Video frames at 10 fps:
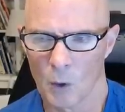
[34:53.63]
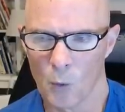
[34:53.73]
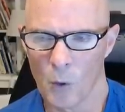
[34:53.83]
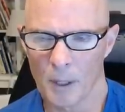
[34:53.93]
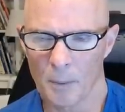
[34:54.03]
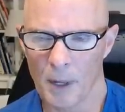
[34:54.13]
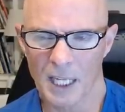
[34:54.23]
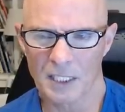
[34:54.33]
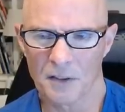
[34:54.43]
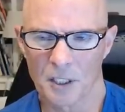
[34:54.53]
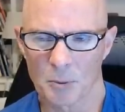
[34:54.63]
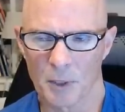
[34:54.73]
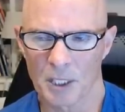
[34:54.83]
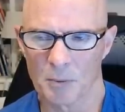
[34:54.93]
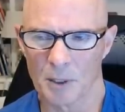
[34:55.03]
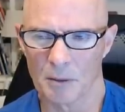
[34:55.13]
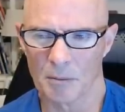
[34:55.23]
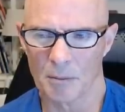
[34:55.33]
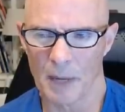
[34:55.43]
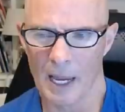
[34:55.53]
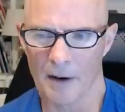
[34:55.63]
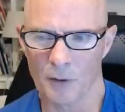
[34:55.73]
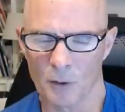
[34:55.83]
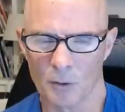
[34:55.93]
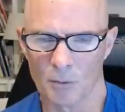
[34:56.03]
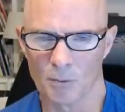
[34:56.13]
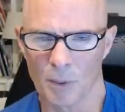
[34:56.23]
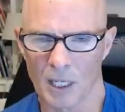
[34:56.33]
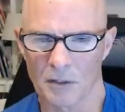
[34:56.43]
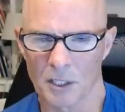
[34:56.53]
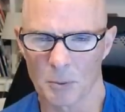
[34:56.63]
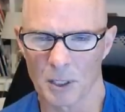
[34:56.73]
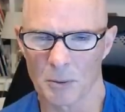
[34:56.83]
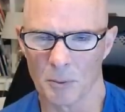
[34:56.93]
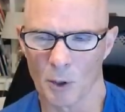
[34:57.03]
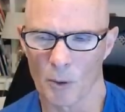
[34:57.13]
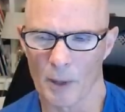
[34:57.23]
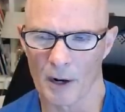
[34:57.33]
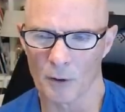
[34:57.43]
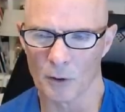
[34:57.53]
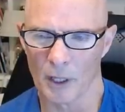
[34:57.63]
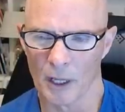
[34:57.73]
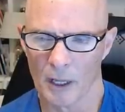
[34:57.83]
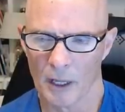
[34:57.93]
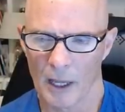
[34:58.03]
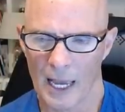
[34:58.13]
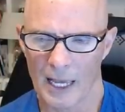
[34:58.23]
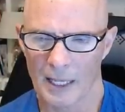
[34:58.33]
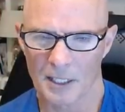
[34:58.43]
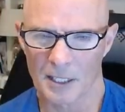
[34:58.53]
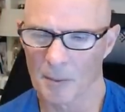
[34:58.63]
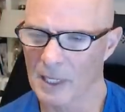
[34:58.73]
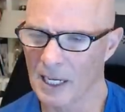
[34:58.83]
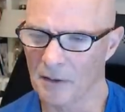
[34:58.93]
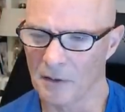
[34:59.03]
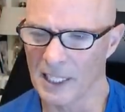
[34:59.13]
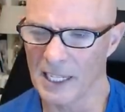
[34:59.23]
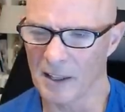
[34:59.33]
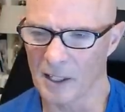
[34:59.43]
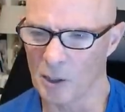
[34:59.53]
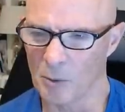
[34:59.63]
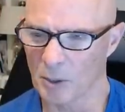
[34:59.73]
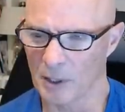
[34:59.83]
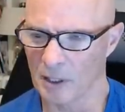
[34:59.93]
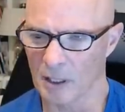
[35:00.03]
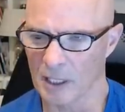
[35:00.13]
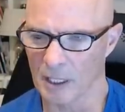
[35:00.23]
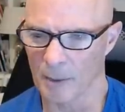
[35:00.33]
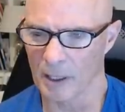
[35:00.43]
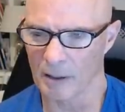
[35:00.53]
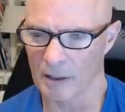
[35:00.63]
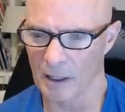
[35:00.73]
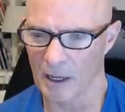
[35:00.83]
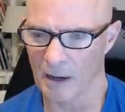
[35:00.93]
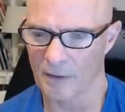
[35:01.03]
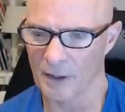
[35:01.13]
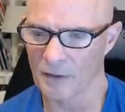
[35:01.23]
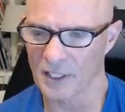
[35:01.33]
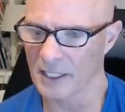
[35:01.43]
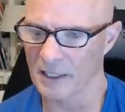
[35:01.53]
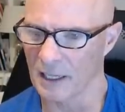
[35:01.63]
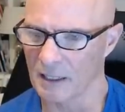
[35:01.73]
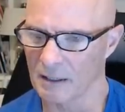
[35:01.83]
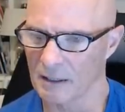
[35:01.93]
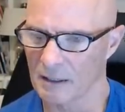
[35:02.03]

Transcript: what positive displacement manifold, positive displacement blower manifold, has some kind of leak that you must be talking about. I've never seen that.